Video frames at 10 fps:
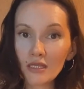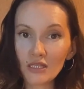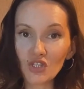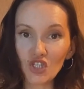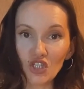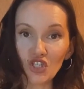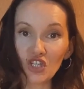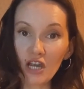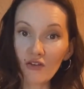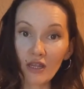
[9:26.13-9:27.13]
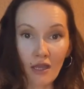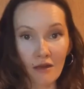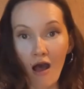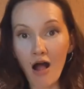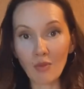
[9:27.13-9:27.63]
is just cherry and
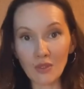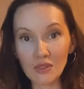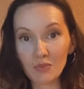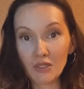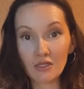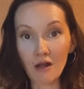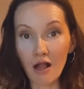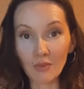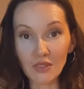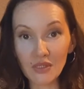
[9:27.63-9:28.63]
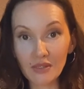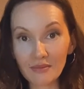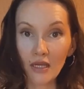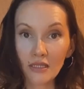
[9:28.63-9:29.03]
almonds, bitter almonds.